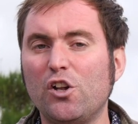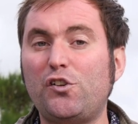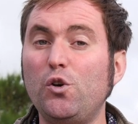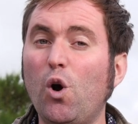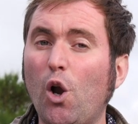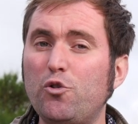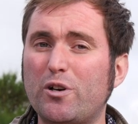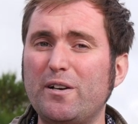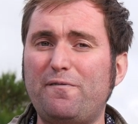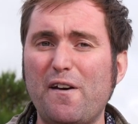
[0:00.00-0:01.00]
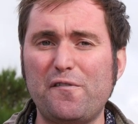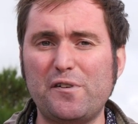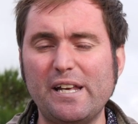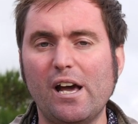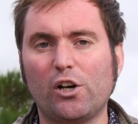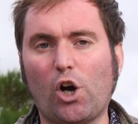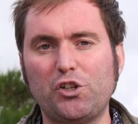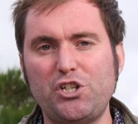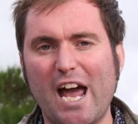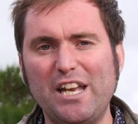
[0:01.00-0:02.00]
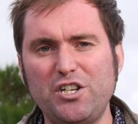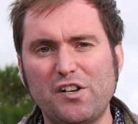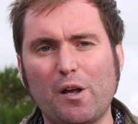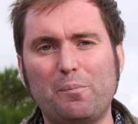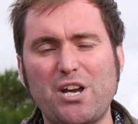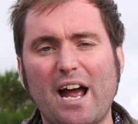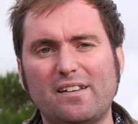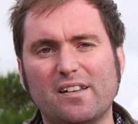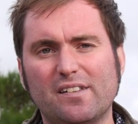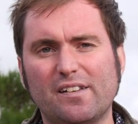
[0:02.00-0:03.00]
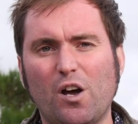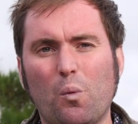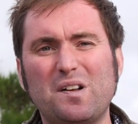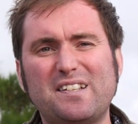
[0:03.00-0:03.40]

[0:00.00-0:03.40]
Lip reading: 250 conscientious objectors were